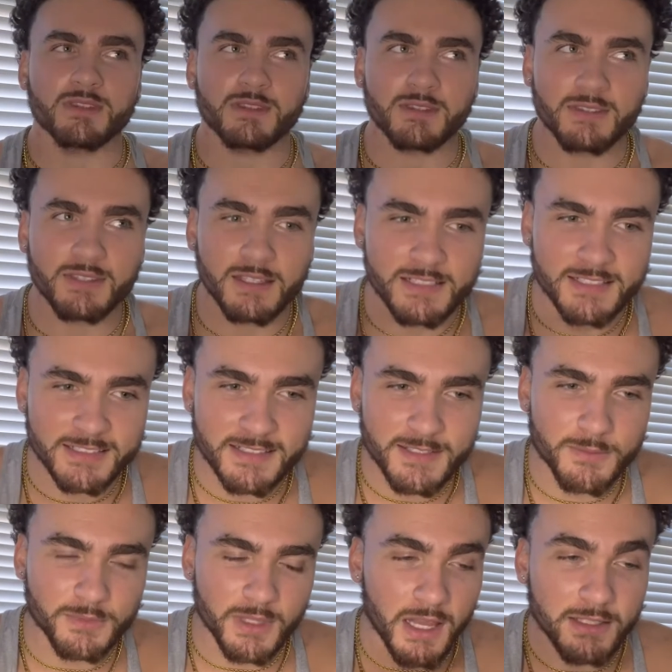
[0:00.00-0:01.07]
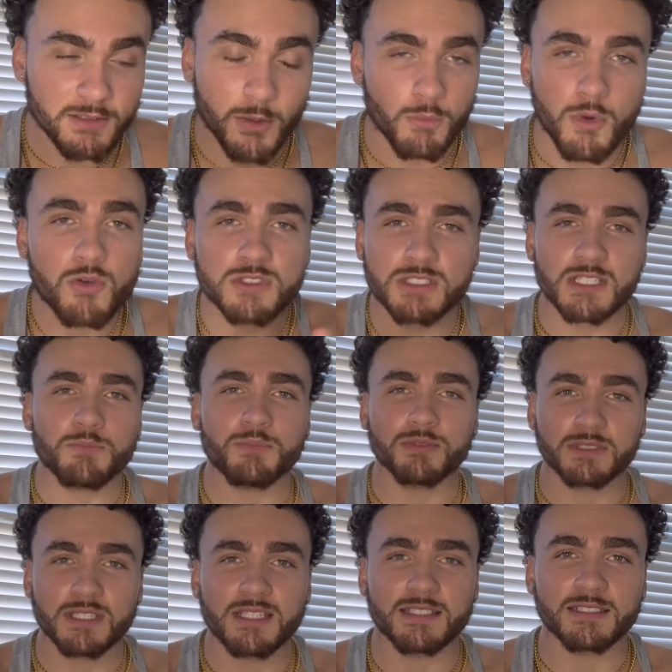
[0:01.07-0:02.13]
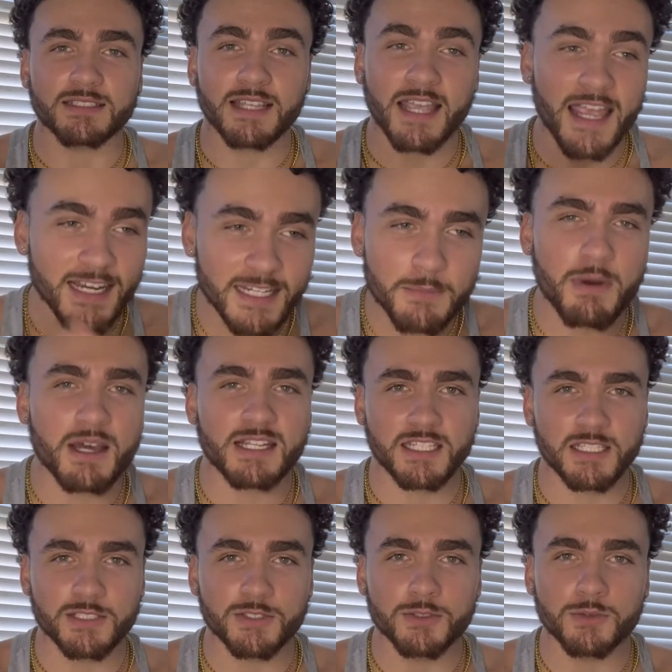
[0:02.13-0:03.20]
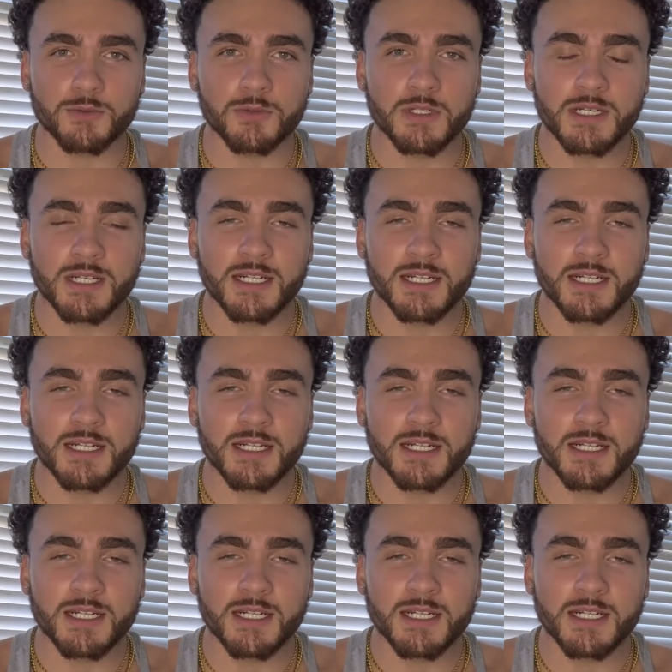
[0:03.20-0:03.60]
The sim like the most simple thing anybody can do.